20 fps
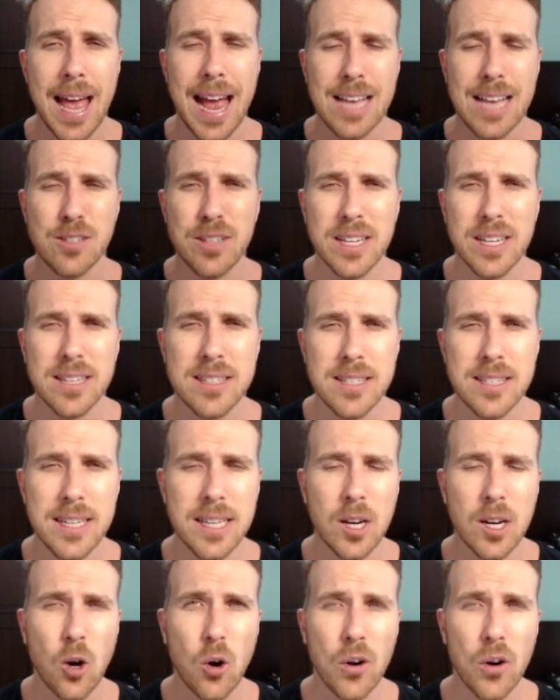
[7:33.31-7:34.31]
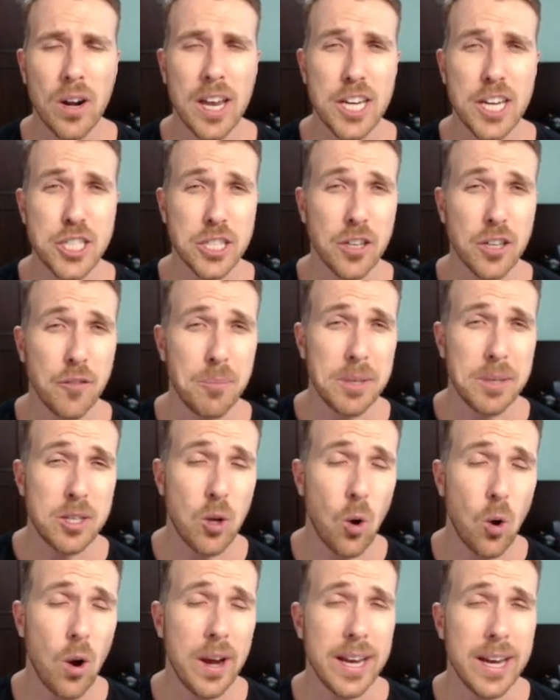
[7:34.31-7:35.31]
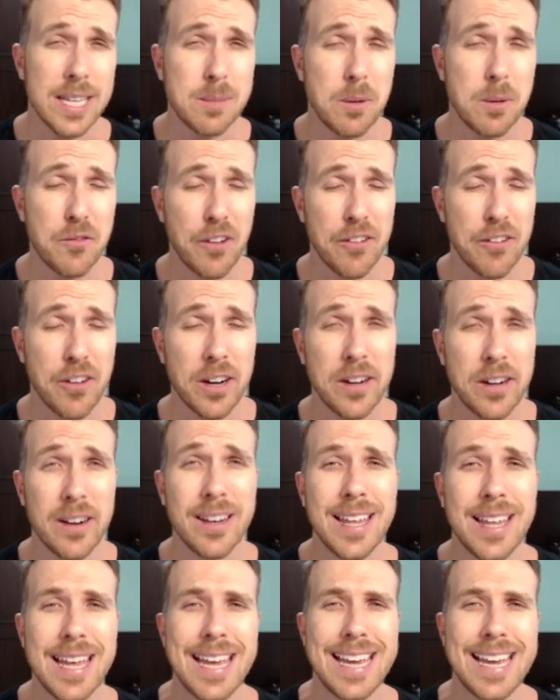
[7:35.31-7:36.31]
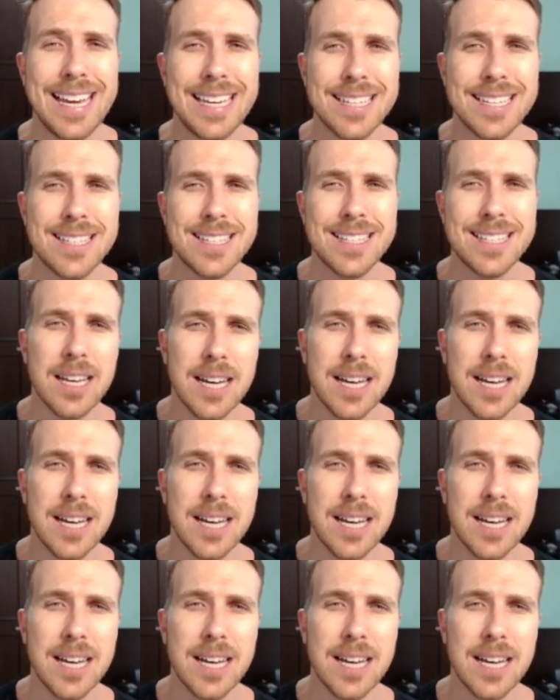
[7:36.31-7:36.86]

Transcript: As you can see, the correlation of Bitcoin and SP 500 is